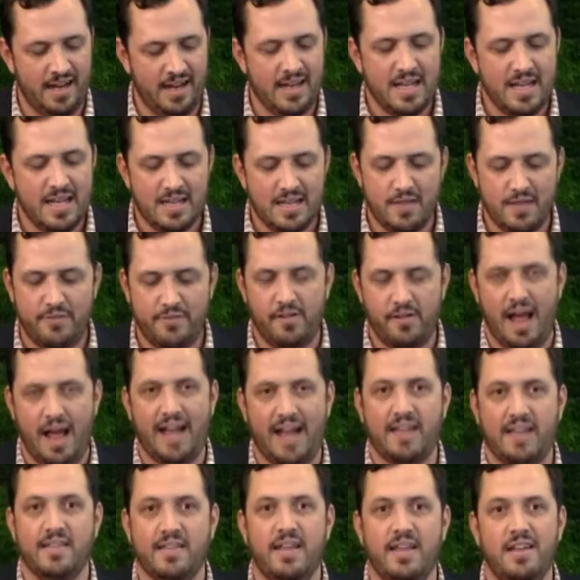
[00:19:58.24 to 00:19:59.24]
the
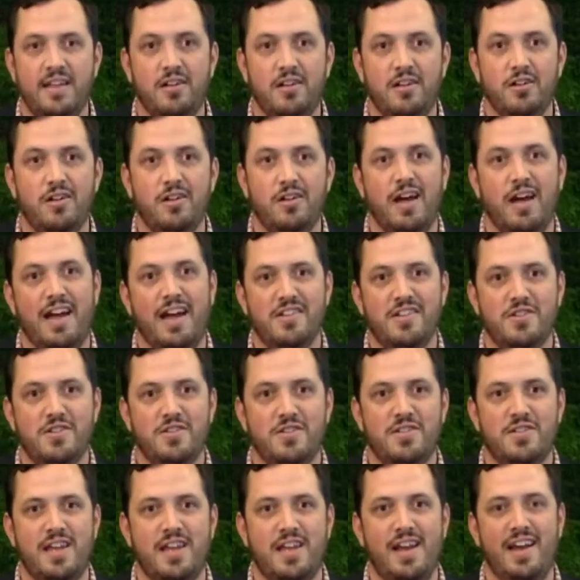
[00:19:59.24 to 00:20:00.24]
flag in the hill, as
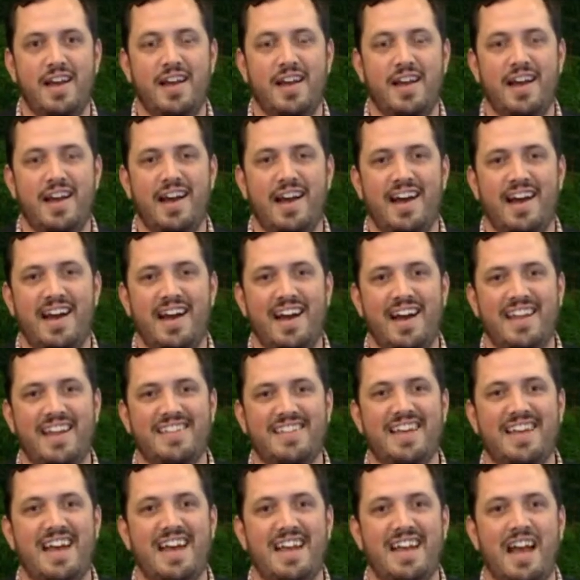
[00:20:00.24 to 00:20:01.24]
you say,
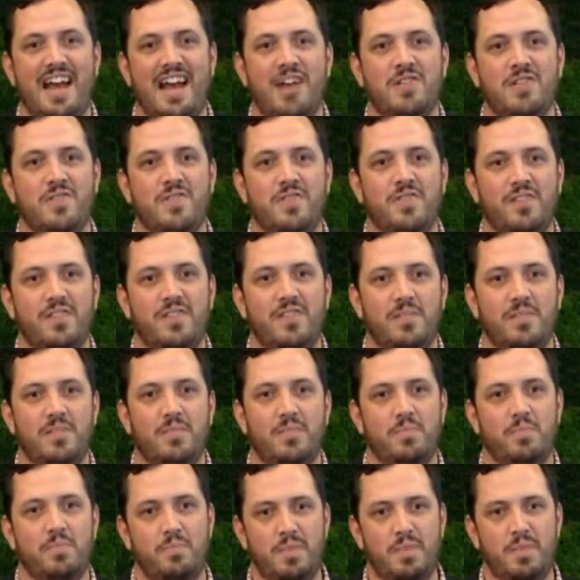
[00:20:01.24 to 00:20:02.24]
to announce Philippe
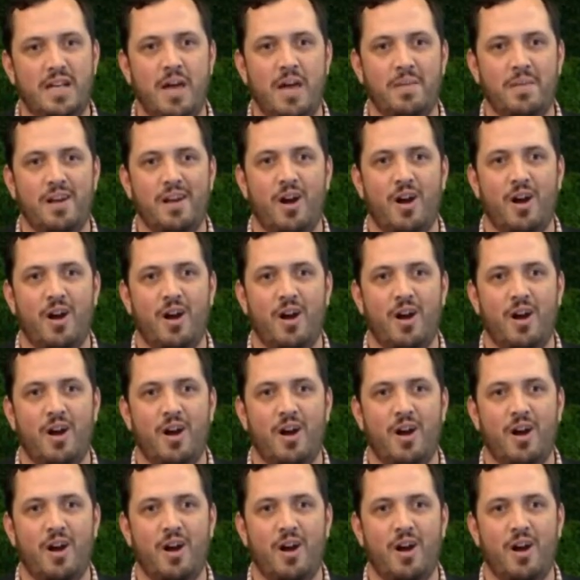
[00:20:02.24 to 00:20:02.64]
becoming our